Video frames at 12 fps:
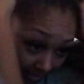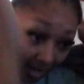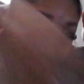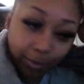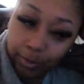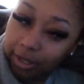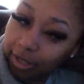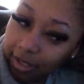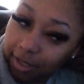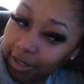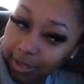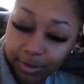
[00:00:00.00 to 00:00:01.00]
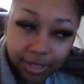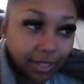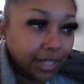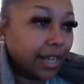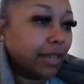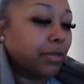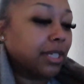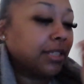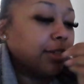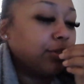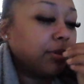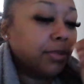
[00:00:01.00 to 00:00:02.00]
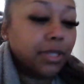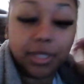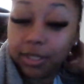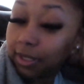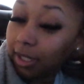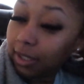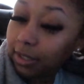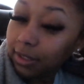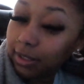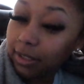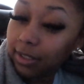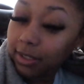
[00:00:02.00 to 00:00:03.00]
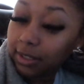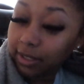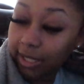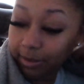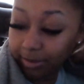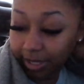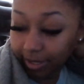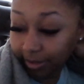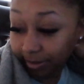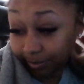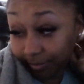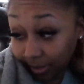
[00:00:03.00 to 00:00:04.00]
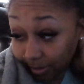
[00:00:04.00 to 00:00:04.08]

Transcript: I really am starting to hate my schedule because honestly, this is nap time.